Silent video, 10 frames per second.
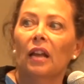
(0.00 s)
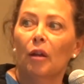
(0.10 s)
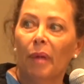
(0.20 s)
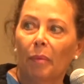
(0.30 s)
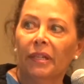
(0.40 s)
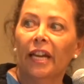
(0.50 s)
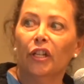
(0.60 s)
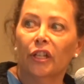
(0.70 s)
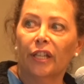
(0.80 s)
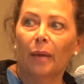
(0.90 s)

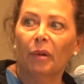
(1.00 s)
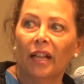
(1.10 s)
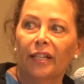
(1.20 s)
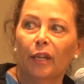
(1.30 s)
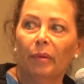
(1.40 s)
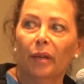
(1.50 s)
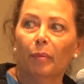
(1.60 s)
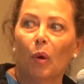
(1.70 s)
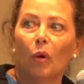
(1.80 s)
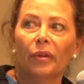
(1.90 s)
palpitations, hypoglycemia, and
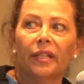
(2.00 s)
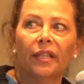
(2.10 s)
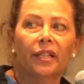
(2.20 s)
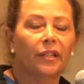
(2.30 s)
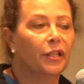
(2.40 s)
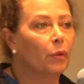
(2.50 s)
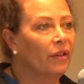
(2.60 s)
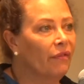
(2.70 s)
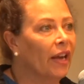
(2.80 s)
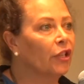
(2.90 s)
poor resistance to
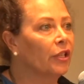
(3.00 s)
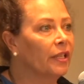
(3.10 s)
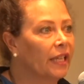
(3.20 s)
infections.